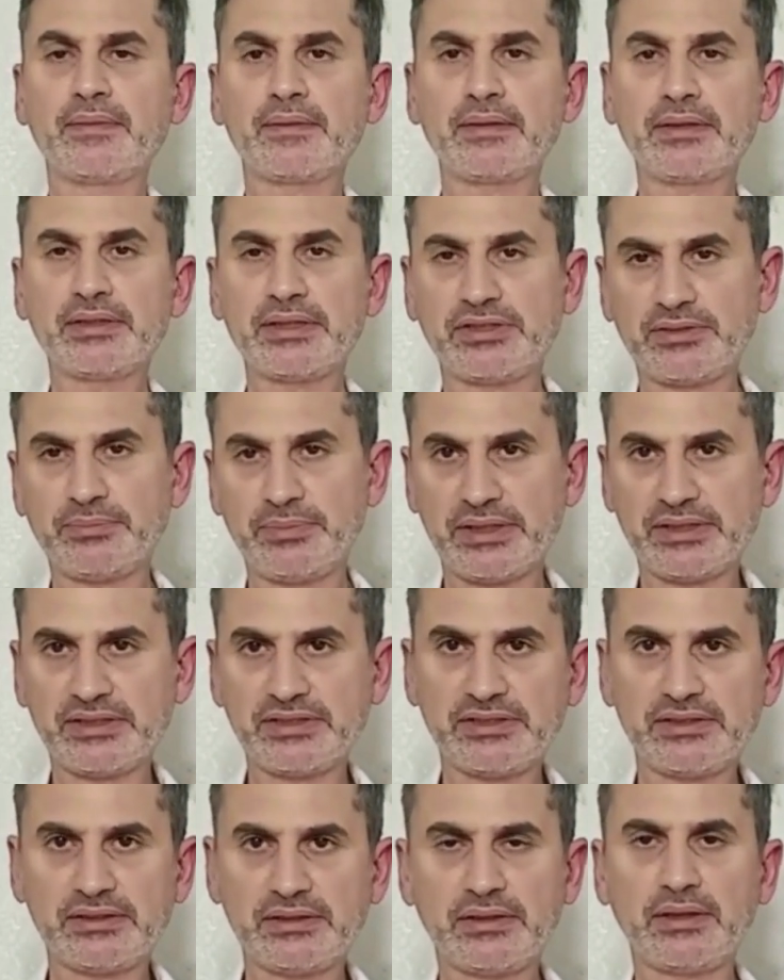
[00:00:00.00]
This
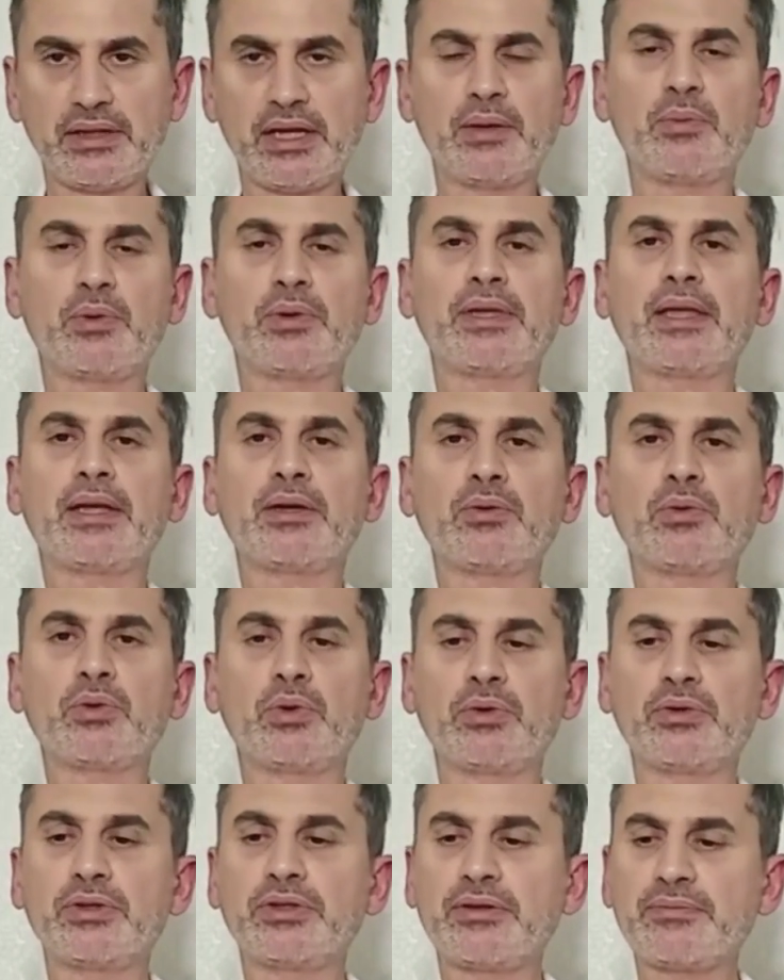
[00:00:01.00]
means I will take 2
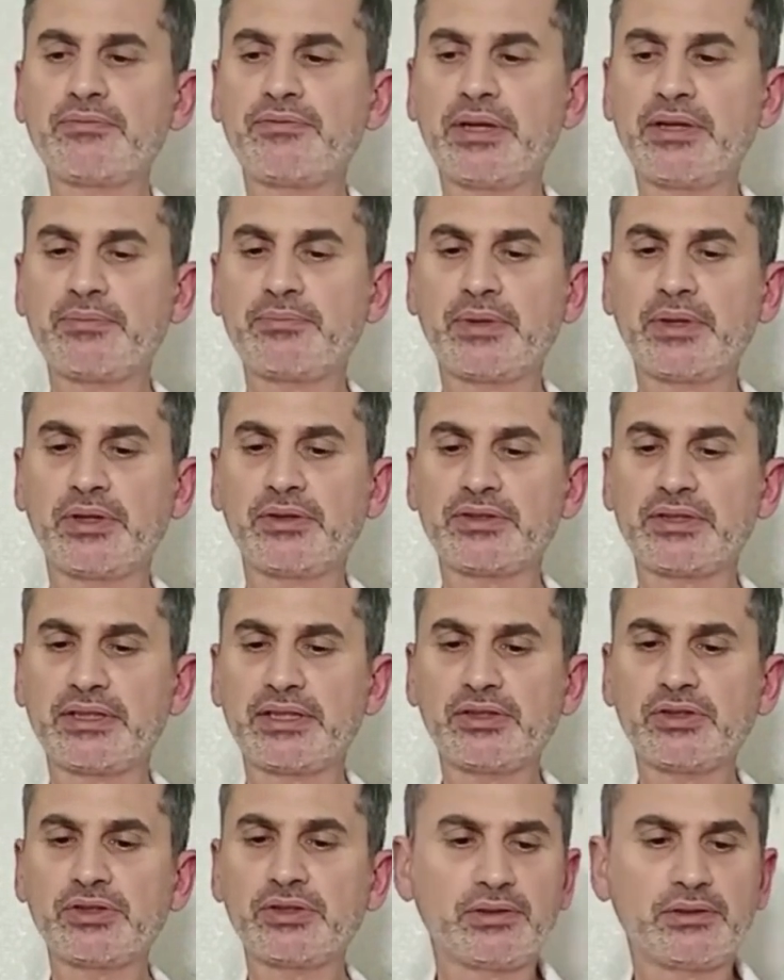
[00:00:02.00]
doses of 5 ml
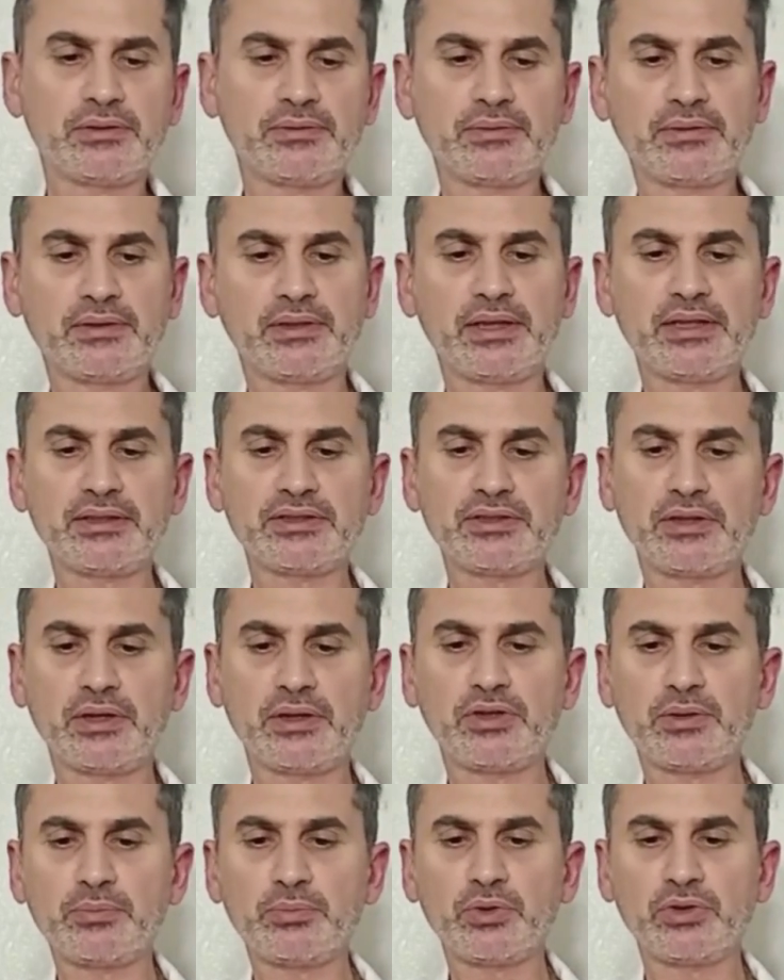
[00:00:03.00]
each. Let's
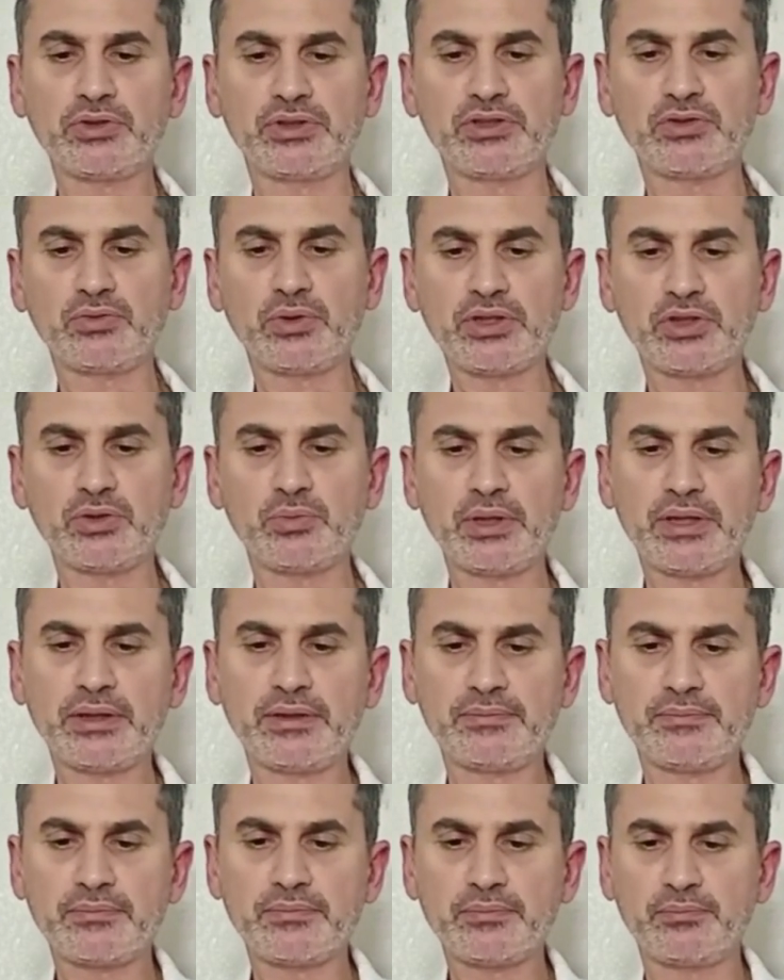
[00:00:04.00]
start the process right away.
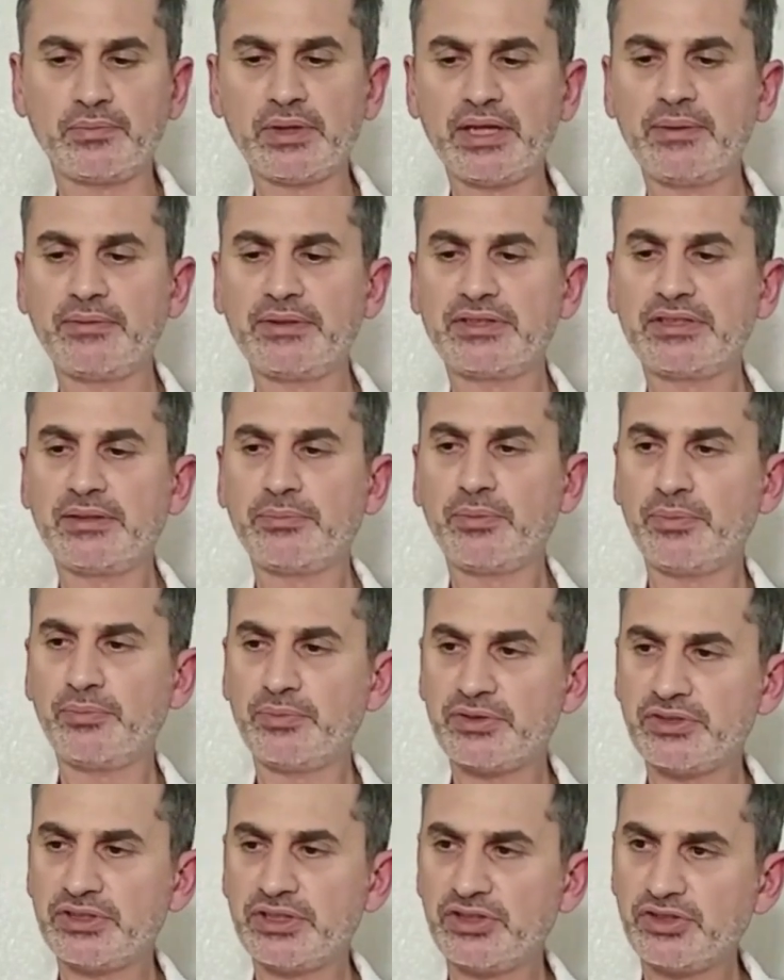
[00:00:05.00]
We have a simple
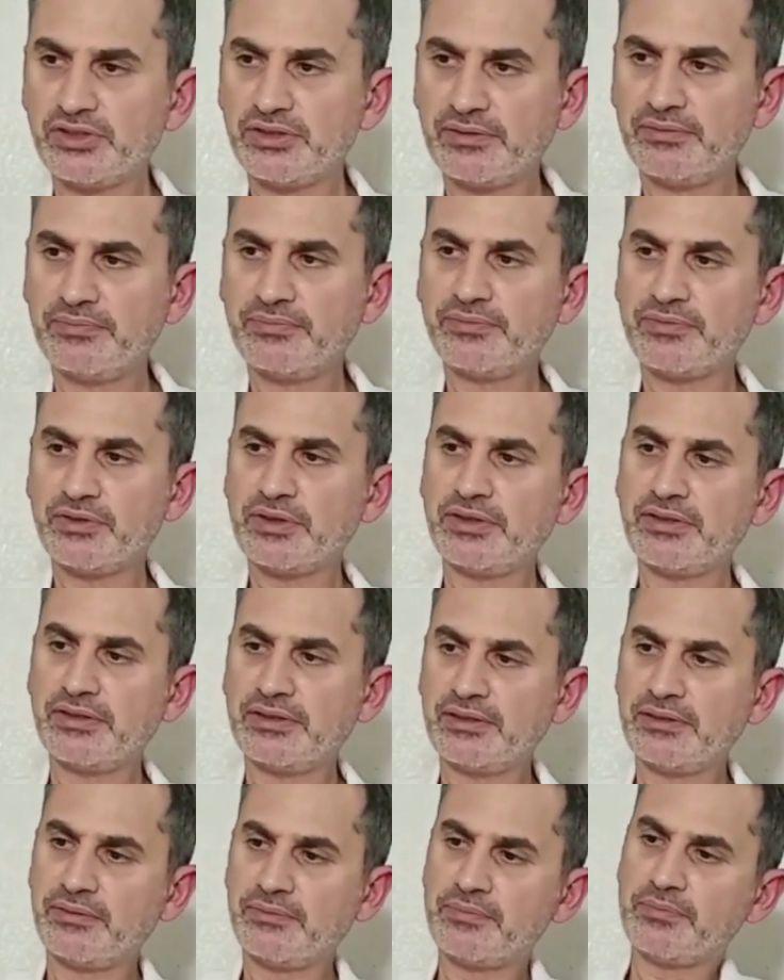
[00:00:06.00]
procedure.
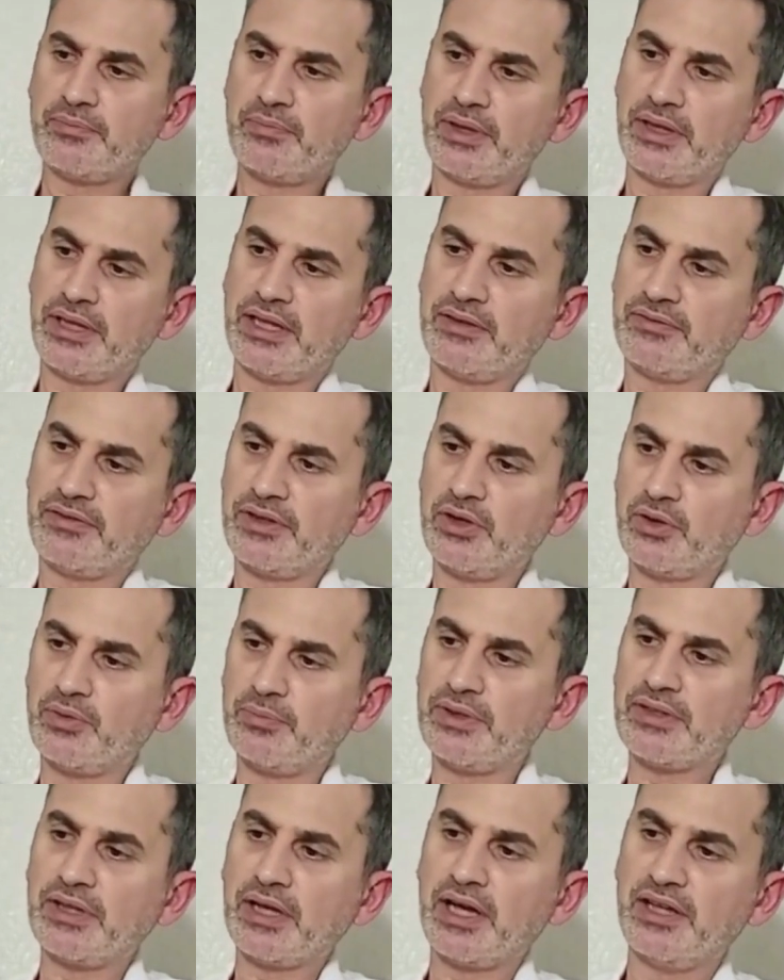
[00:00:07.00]
First, we carefully
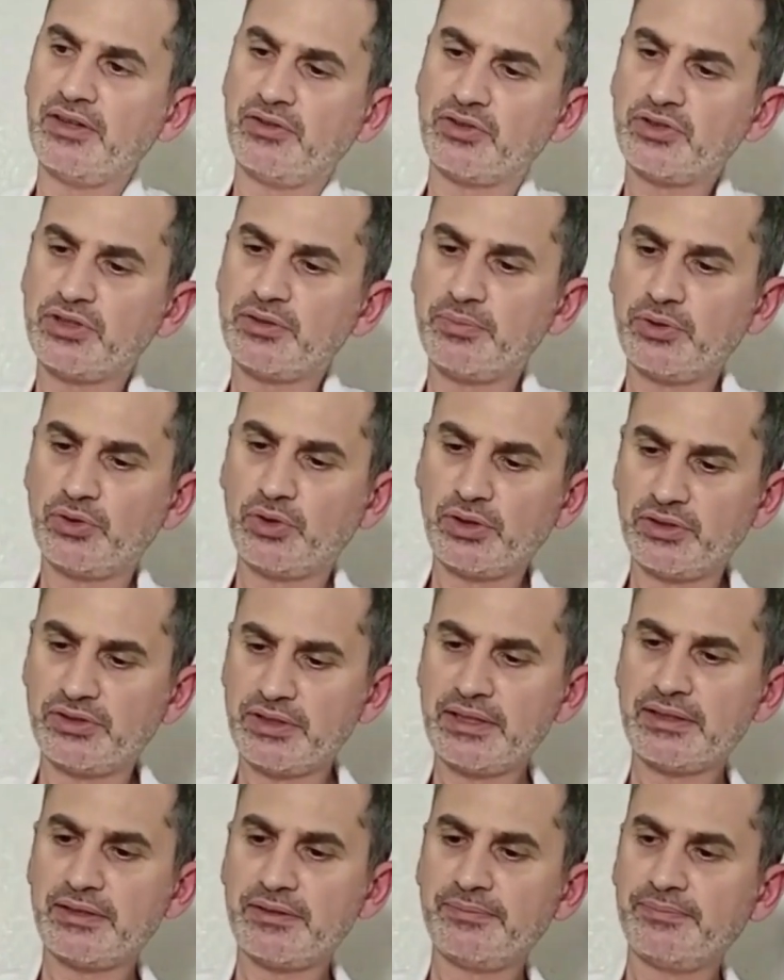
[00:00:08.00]
open the hydrogen
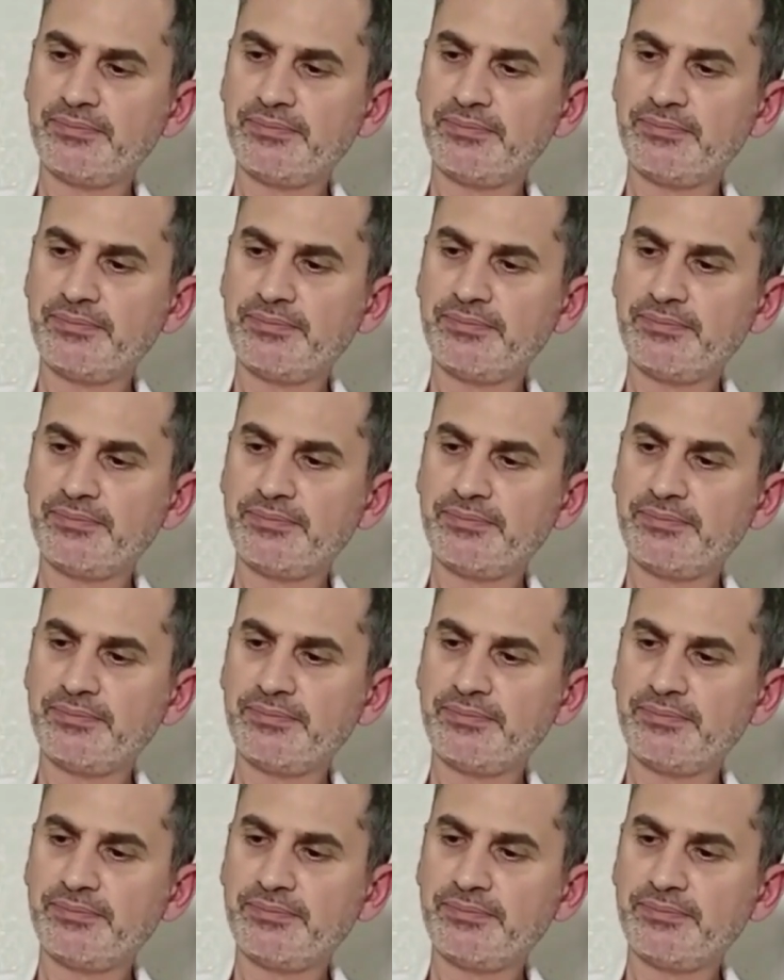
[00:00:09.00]
peroxide.